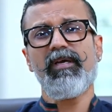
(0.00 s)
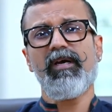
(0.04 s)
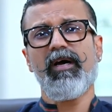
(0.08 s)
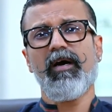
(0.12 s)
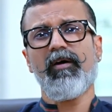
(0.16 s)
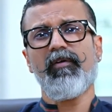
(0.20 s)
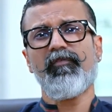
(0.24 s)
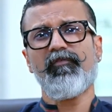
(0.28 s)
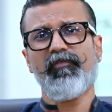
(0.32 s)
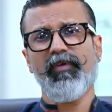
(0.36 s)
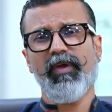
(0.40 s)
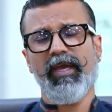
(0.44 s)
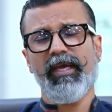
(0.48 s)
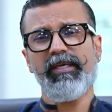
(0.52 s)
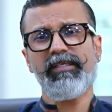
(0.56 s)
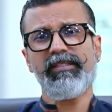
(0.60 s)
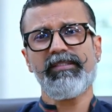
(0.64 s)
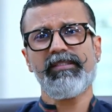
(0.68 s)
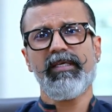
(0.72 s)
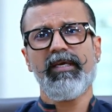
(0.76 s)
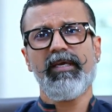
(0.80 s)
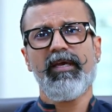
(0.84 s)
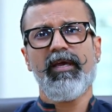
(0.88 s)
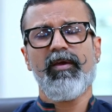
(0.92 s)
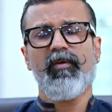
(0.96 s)
a
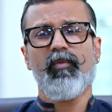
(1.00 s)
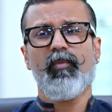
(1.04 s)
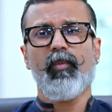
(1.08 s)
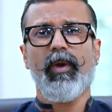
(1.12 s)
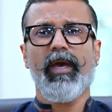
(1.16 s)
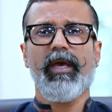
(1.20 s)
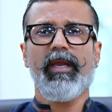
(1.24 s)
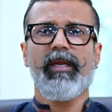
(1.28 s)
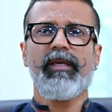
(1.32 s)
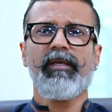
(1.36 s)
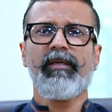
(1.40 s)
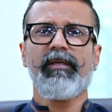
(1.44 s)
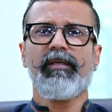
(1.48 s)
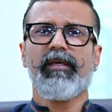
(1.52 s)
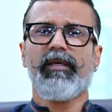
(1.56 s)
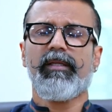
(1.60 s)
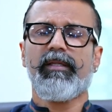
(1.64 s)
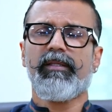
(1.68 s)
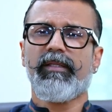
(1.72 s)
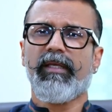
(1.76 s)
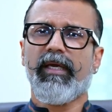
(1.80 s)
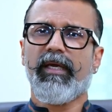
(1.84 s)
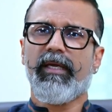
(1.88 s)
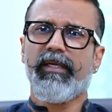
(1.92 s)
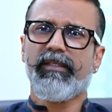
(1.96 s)
phase wherein
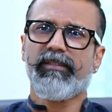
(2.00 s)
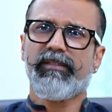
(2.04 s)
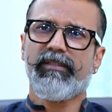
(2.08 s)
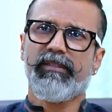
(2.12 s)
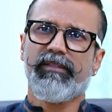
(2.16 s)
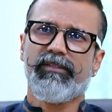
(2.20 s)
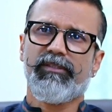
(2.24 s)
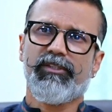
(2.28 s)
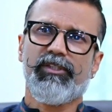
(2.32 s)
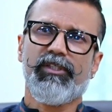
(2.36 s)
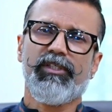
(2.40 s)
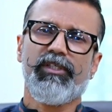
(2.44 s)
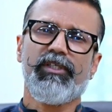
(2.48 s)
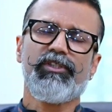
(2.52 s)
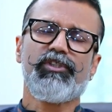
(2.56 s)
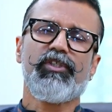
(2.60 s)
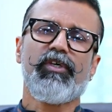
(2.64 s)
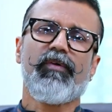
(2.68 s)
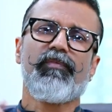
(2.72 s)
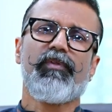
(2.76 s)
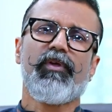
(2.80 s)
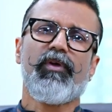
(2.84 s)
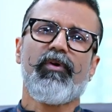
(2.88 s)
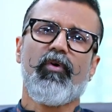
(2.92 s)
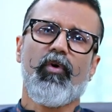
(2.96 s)
there is surge
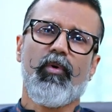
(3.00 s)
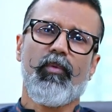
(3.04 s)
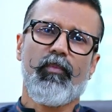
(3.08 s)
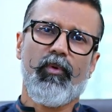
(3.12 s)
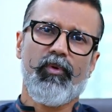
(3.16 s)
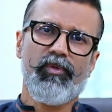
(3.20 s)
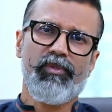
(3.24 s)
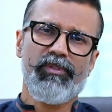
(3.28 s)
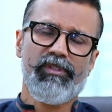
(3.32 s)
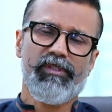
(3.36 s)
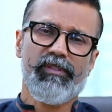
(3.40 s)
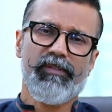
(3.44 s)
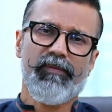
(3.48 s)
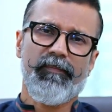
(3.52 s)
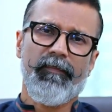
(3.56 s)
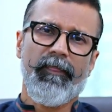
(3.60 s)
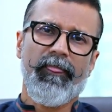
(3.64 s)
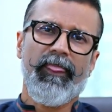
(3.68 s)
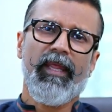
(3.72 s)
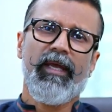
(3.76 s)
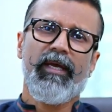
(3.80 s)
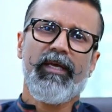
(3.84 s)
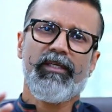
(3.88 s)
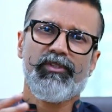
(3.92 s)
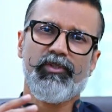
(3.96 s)
of the hormones.
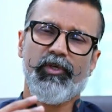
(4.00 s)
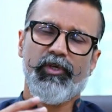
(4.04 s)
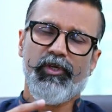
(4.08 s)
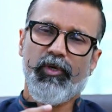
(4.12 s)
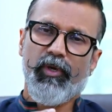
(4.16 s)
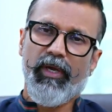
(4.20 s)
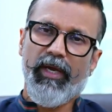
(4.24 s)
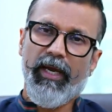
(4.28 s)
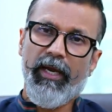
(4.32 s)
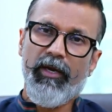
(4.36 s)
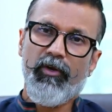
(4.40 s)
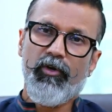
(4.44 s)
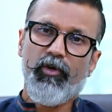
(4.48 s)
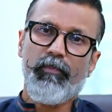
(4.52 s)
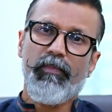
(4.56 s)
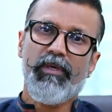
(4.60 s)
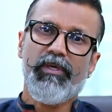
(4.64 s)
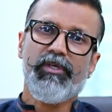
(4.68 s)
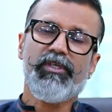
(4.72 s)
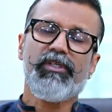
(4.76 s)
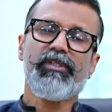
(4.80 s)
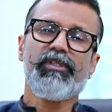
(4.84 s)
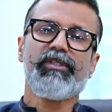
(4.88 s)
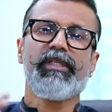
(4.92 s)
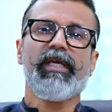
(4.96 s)
So your
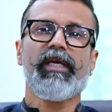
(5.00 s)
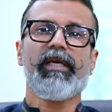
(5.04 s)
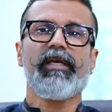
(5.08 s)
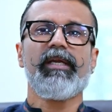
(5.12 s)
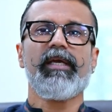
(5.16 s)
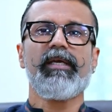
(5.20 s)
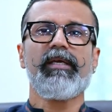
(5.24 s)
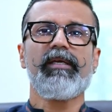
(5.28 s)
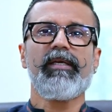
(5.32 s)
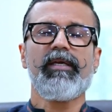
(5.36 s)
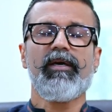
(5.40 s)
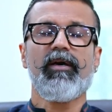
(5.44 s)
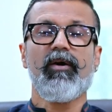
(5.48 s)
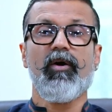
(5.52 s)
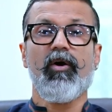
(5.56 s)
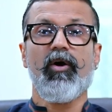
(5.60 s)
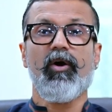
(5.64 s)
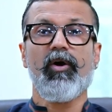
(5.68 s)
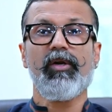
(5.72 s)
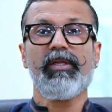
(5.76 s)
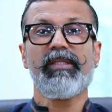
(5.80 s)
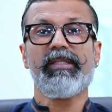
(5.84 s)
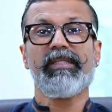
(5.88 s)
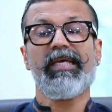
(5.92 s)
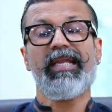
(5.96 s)
endometrial thickening
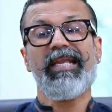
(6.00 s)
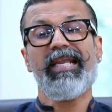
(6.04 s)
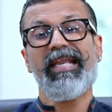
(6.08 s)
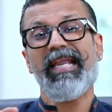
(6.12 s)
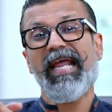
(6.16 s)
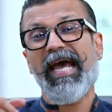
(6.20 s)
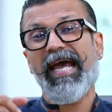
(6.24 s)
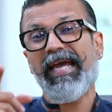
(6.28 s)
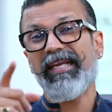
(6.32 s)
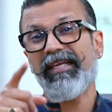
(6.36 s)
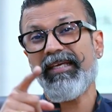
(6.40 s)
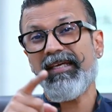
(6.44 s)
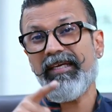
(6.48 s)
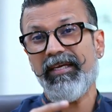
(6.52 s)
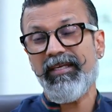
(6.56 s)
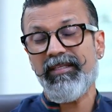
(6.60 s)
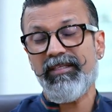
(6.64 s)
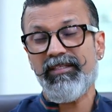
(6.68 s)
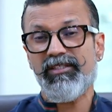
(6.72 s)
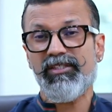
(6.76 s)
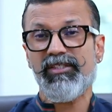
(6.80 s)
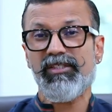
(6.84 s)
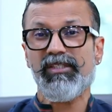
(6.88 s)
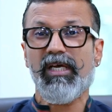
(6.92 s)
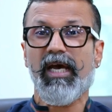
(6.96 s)
or the lining
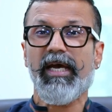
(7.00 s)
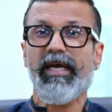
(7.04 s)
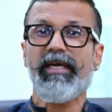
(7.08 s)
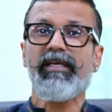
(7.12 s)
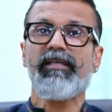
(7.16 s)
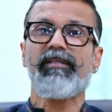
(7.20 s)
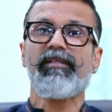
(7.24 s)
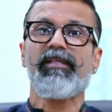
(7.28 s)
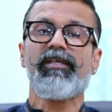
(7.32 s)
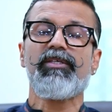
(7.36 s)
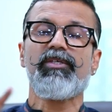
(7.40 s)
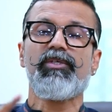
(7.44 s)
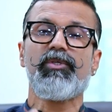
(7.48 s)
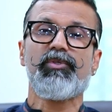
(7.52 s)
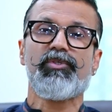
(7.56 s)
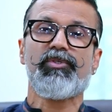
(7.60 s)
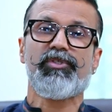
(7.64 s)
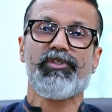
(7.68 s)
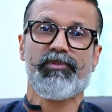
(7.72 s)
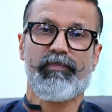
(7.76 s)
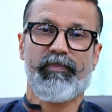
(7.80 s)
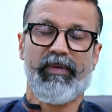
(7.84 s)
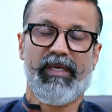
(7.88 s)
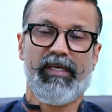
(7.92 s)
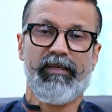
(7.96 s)
inside the
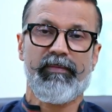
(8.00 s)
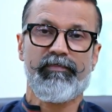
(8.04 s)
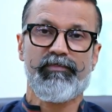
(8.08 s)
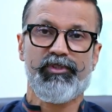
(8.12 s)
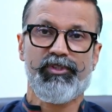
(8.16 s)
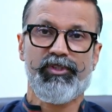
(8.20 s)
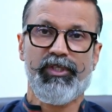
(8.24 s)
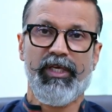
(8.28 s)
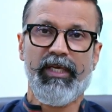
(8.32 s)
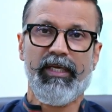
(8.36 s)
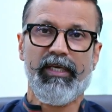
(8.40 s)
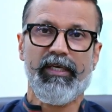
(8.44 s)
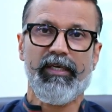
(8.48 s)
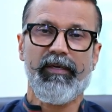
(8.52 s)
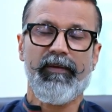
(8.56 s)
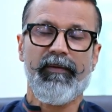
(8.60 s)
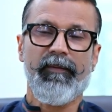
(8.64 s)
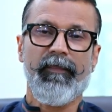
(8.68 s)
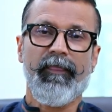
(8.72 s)
uterus becomes thick,